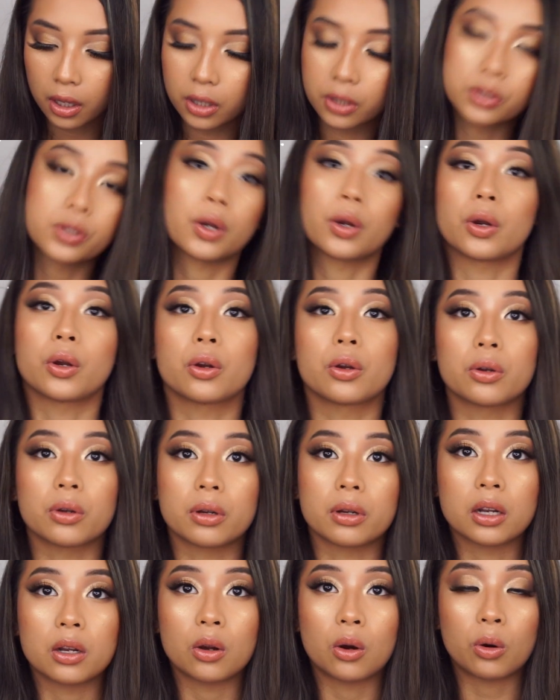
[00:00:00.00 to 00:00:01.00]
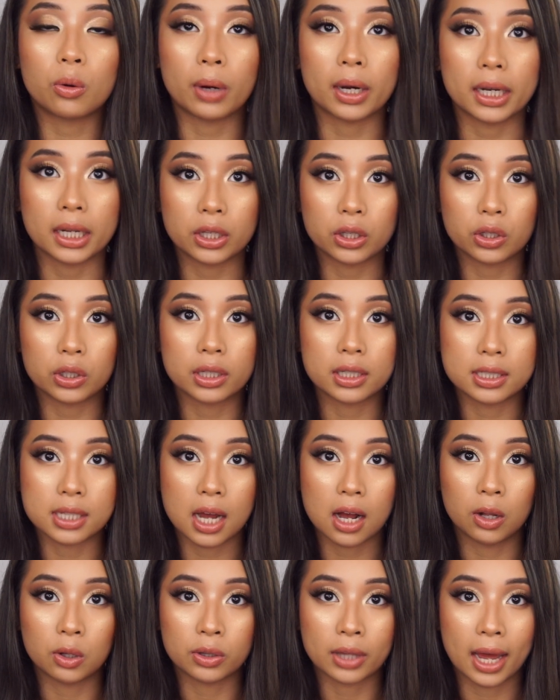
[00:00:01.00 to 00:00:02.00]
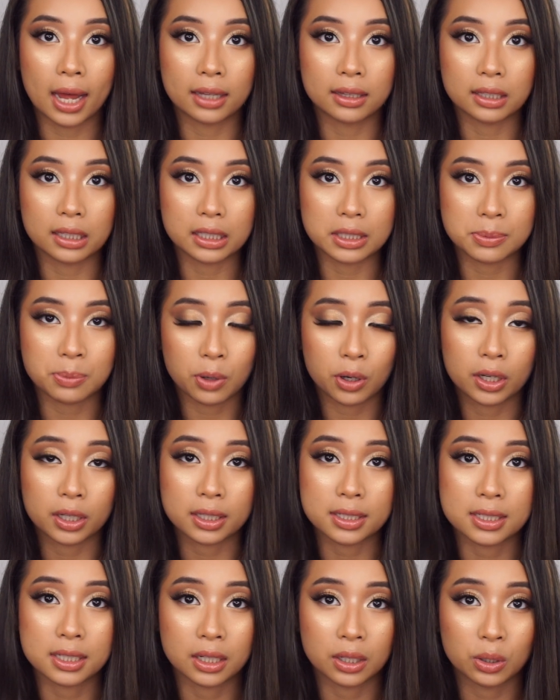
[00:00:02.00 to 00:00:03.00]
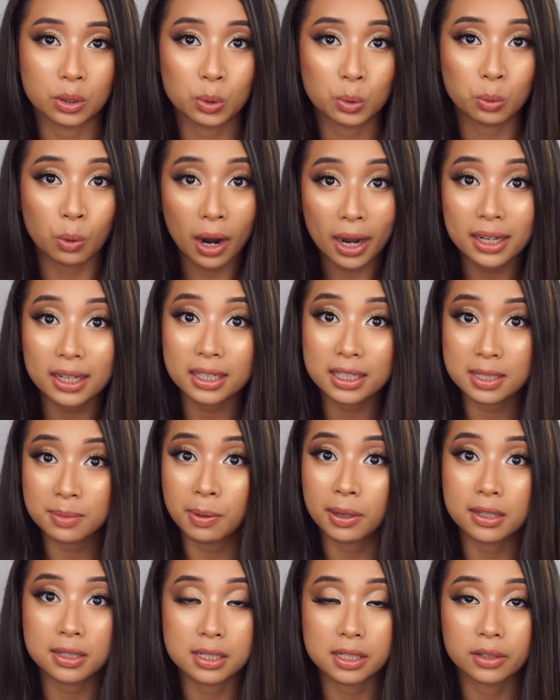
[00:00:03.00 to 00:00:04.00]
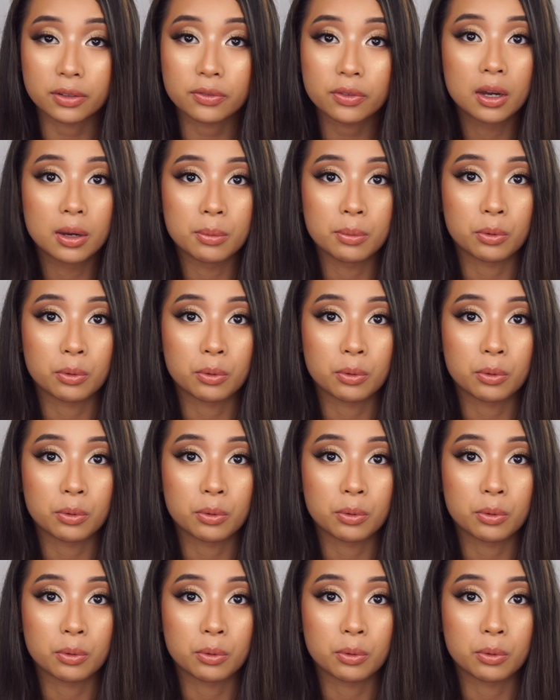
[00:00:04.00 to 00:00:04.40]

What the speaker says: So already you can tell that these products are quite expensive.